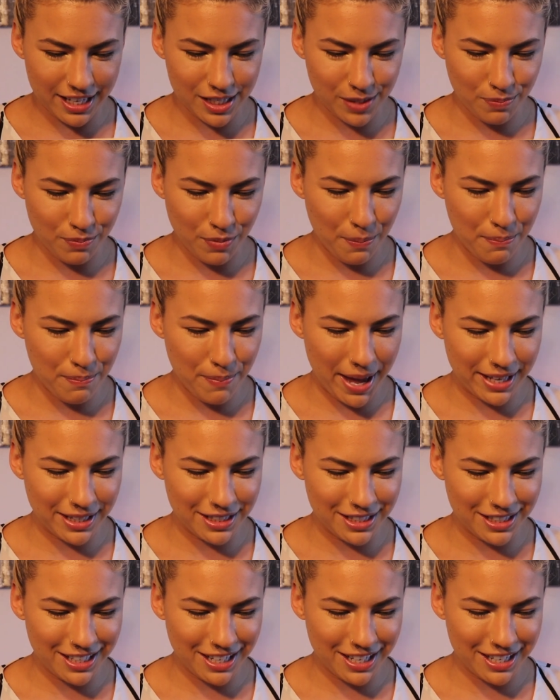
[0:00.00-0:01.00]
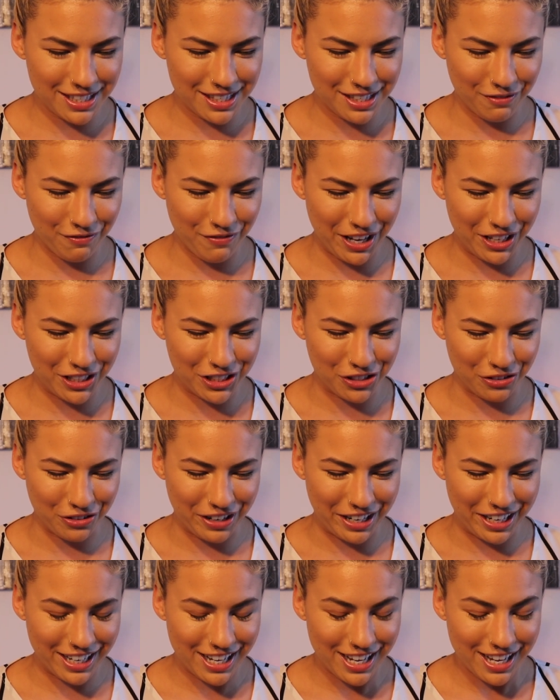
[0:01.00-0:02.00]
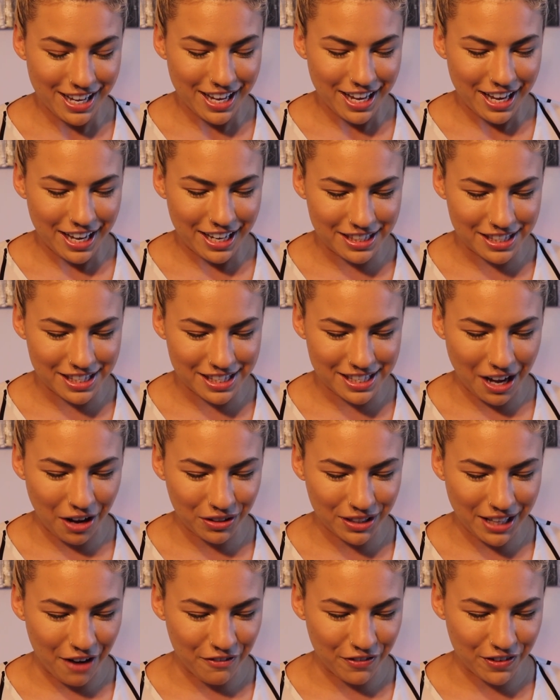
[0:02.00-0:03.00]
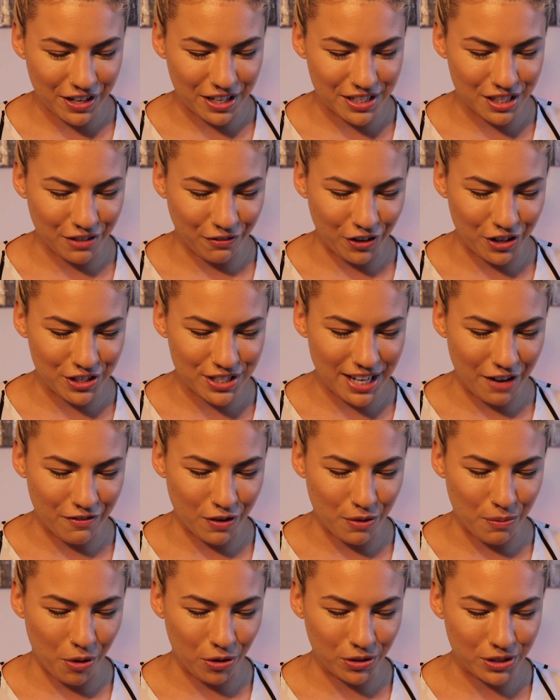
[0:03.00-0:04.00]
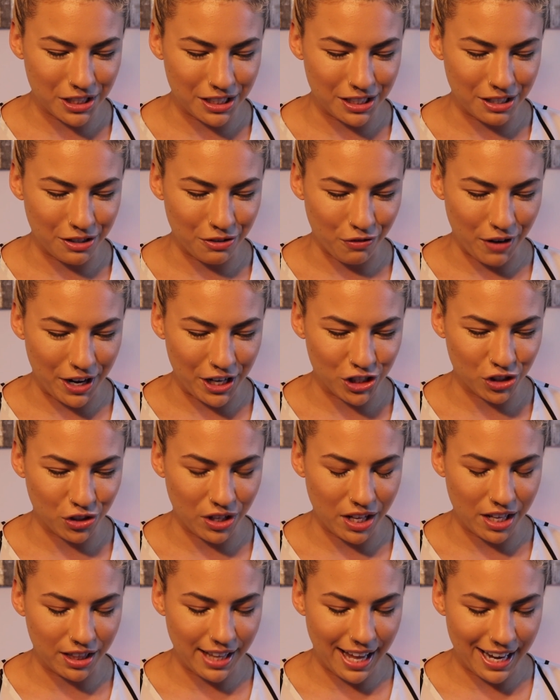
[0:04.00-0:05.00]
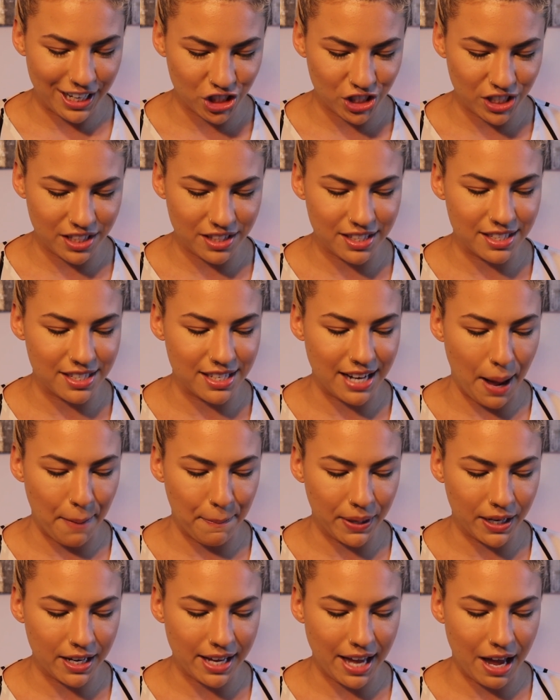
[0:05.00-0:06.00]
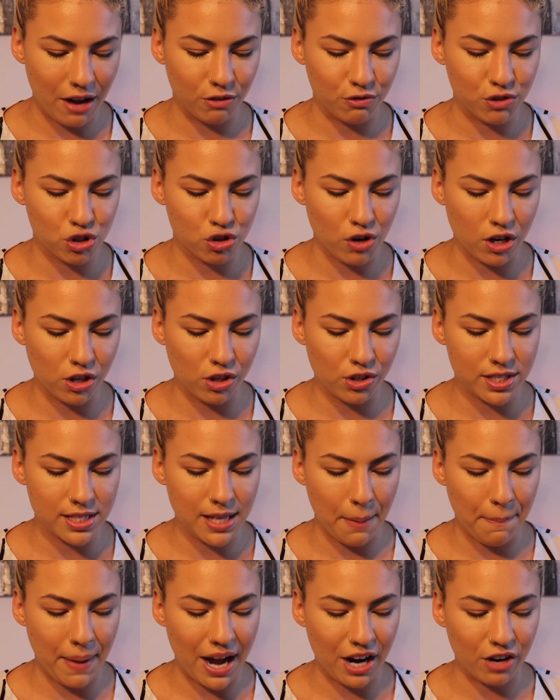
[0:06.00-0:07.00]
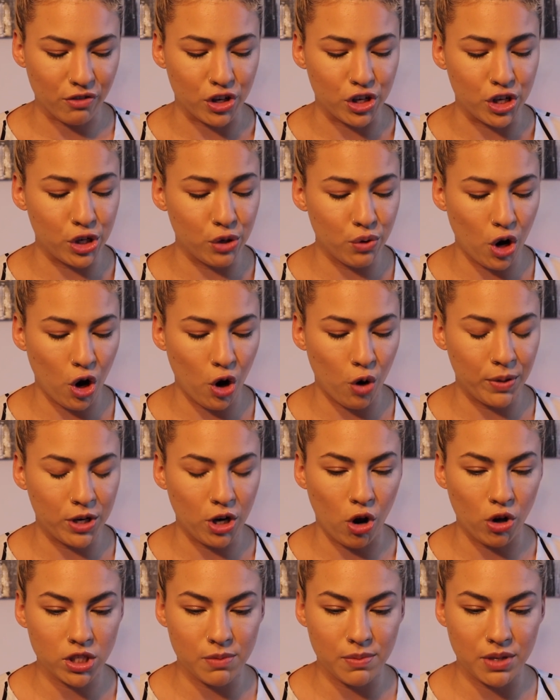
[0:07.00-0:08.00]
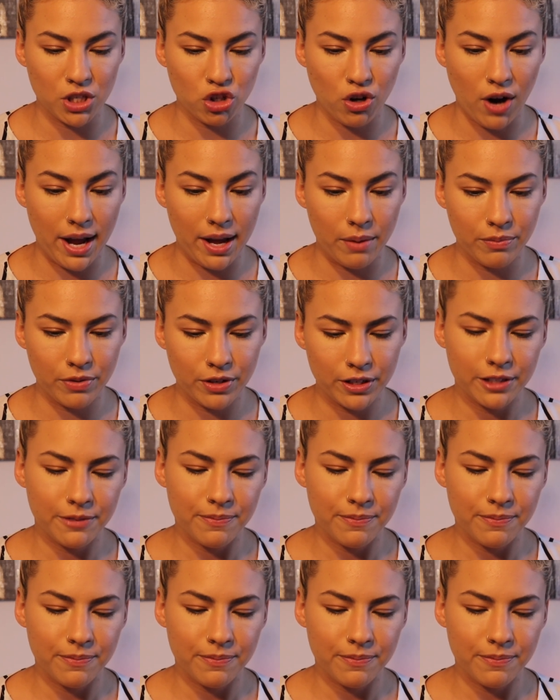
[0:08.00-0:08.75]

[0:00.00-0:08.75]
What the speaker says: momentous victory in South Africa's first ever multi-racial elections, is an epic account of struggle, setback, renewed hope, and ultimate triumph.